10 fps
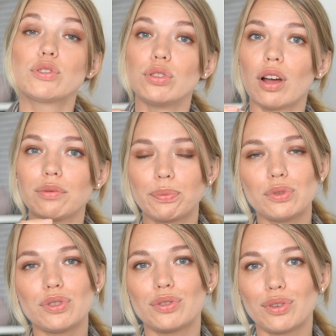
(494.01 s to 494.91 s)
Do not
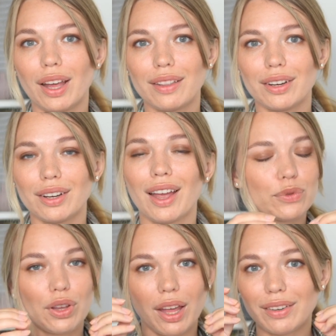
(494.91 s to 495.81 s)
put together
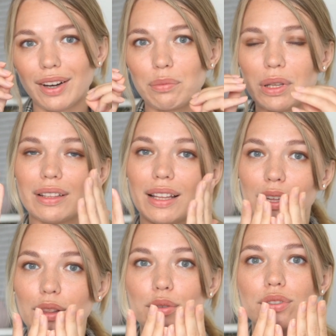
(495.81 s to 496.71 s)
I mean
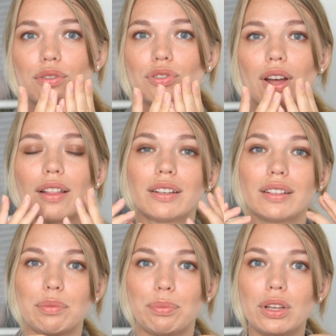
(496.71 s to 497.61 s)
like close to each other,
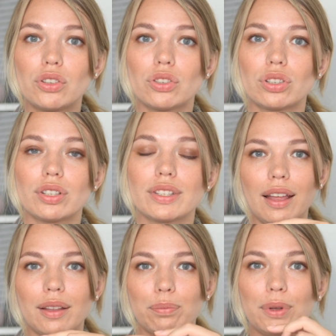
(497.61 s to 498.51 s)
the pictures,
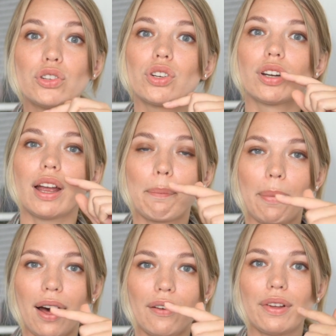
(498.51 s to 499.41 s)
picture
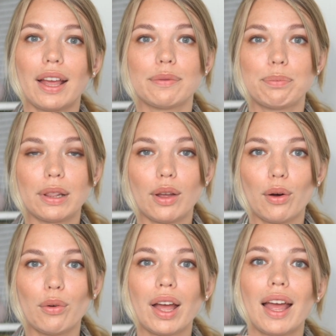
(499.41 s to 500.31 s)
above and
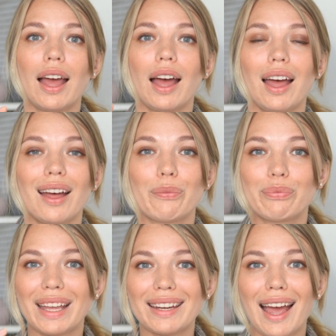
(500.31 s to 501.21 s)
below
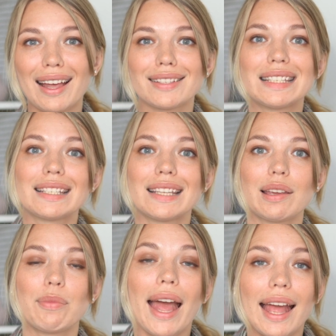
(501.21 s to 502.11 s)
that has the
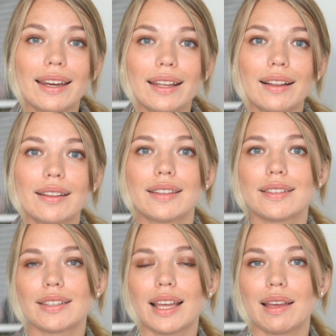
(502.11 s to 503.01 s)
same angle, the
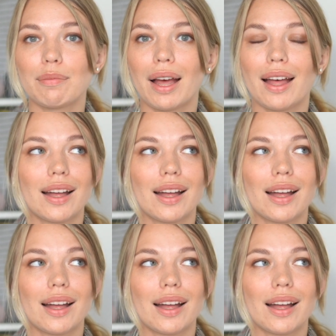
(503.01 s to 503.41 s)
same